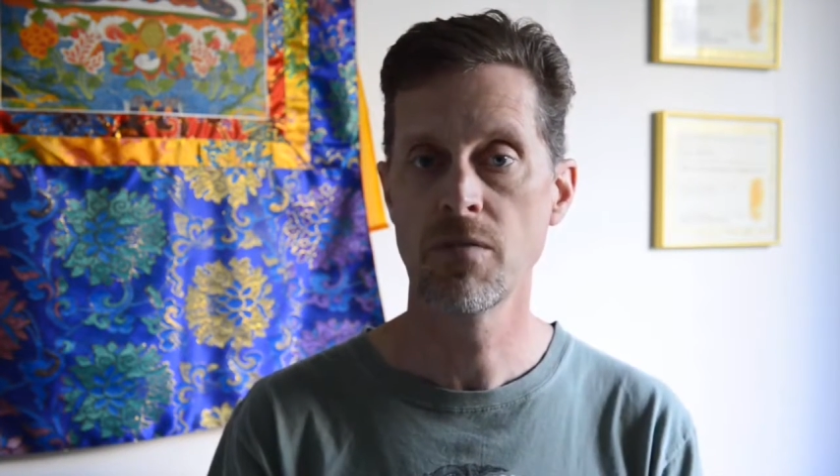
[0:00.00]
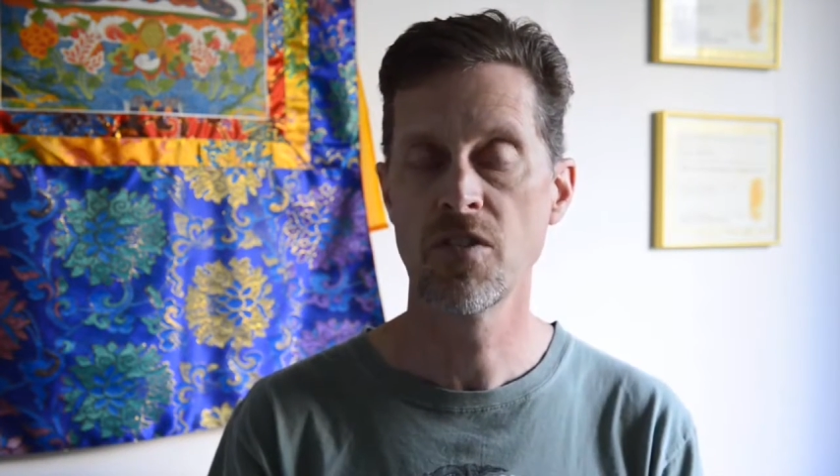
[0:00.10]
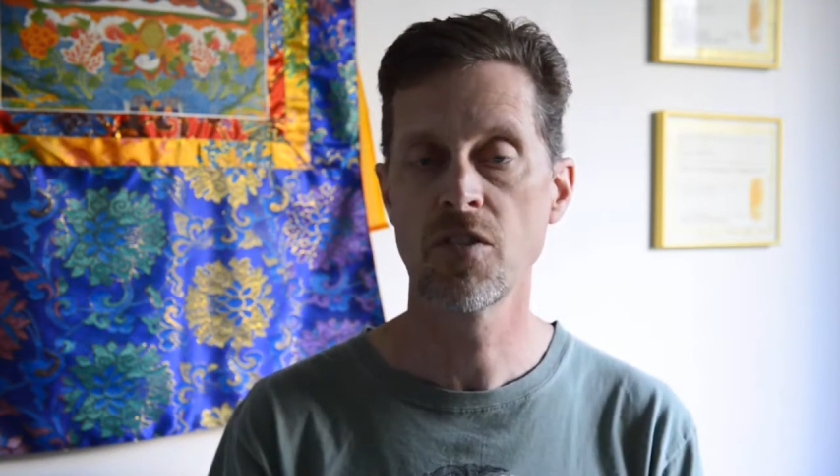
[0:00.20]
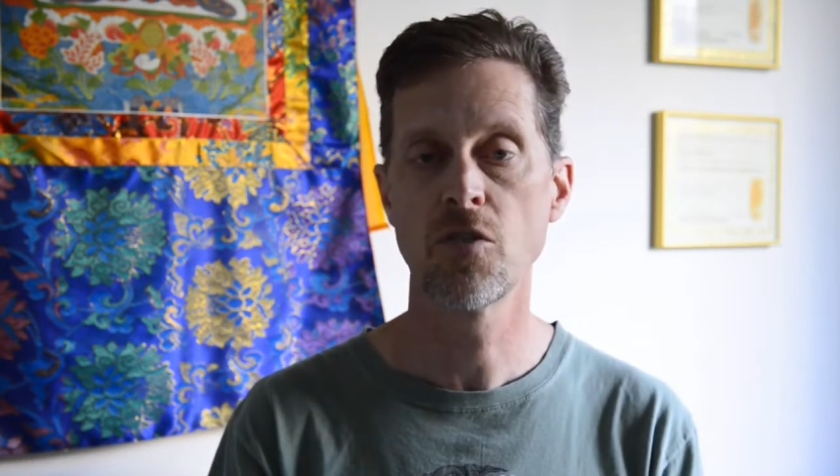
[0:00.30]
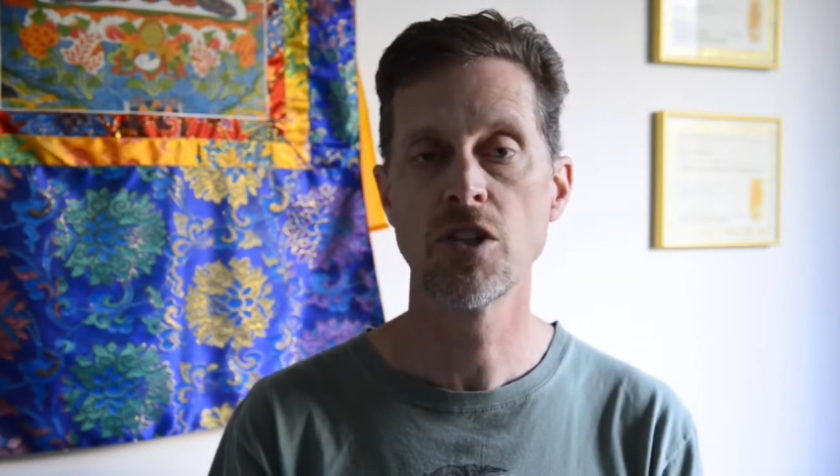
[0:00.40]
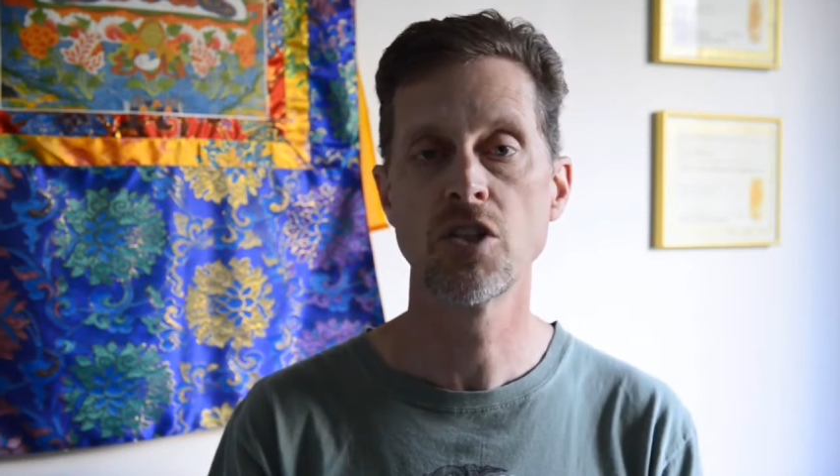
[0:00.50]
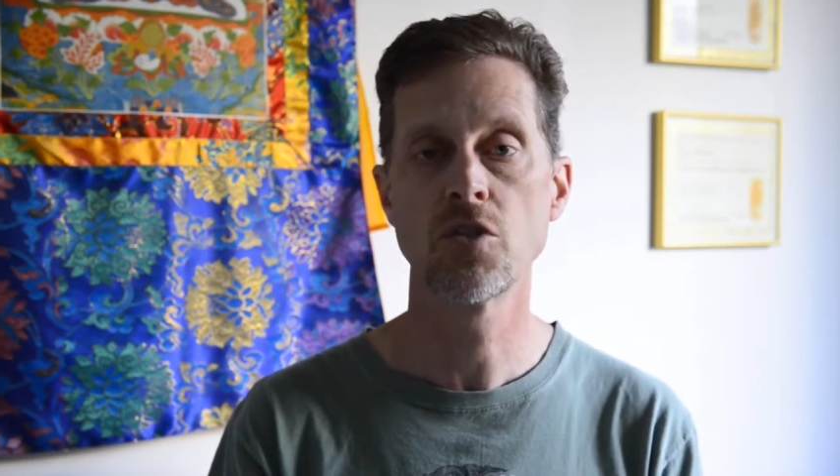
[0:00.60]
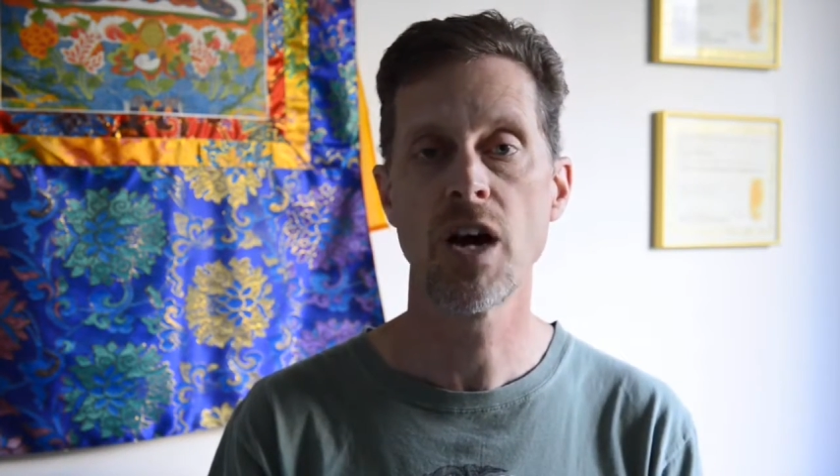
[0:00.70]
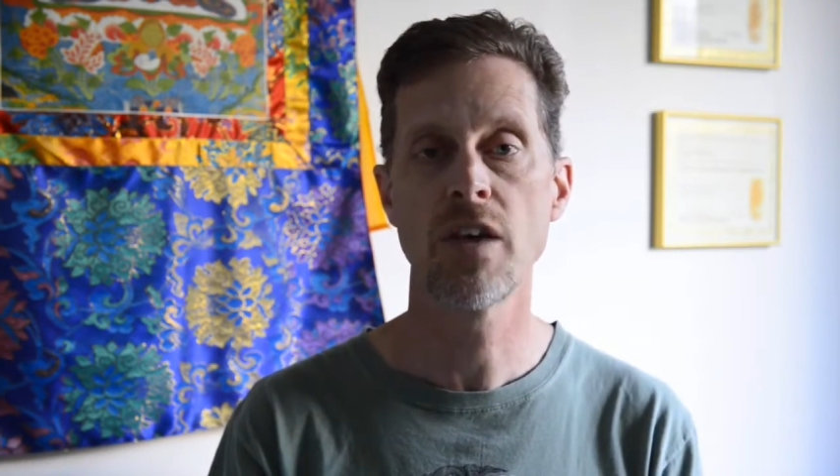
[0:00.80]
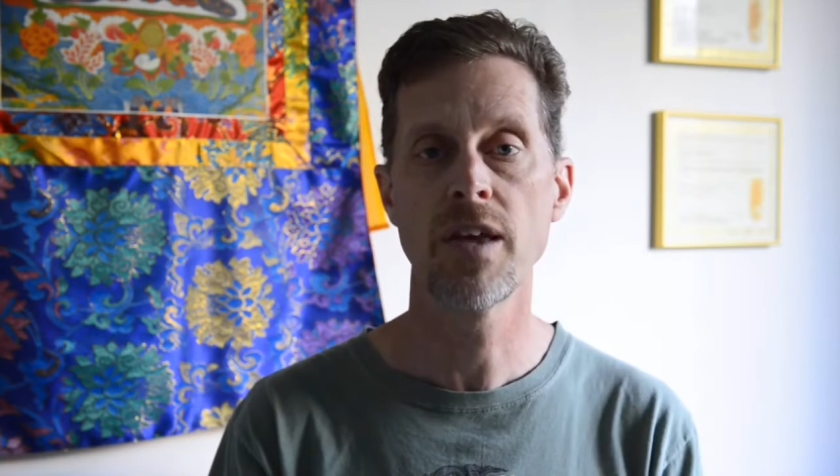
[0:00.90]
Feel free to
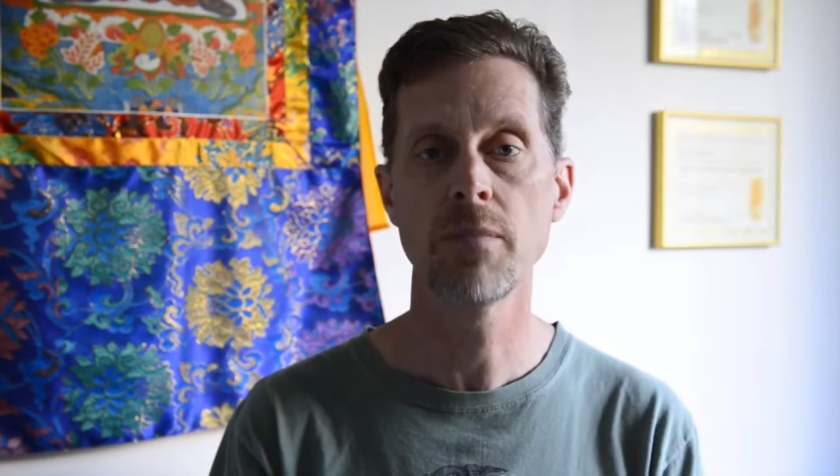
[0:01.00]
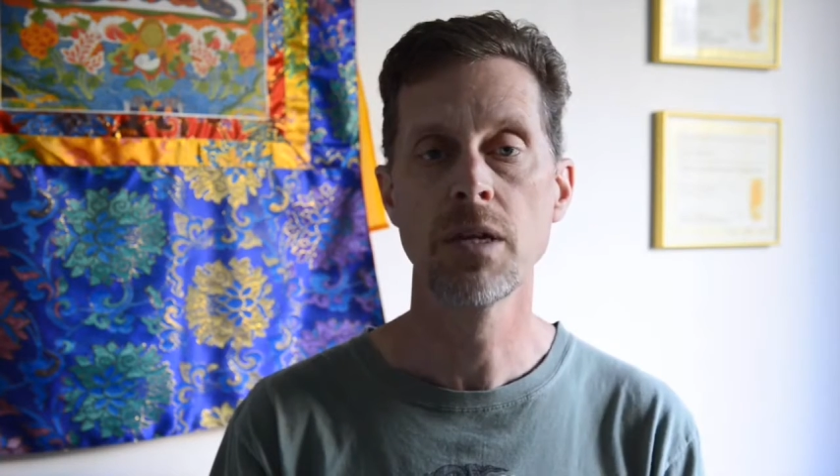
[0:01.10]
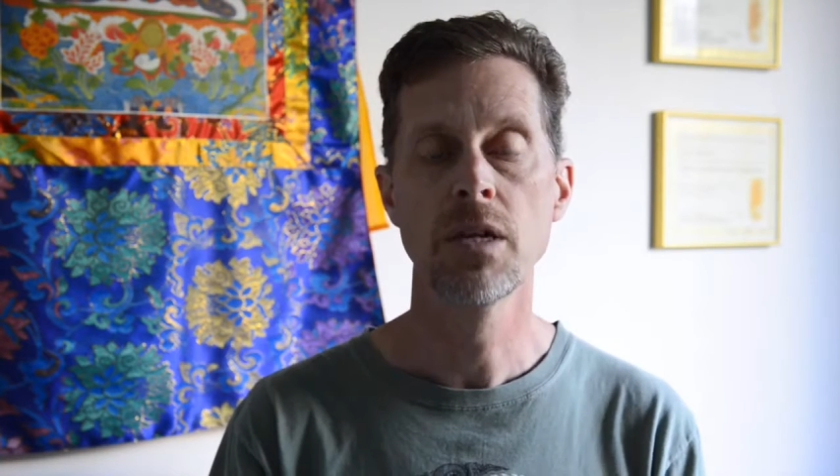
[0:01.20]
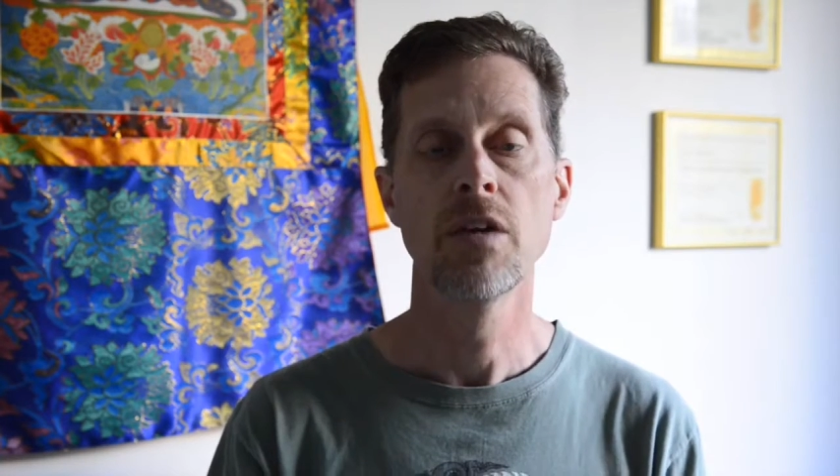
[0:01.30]
try them.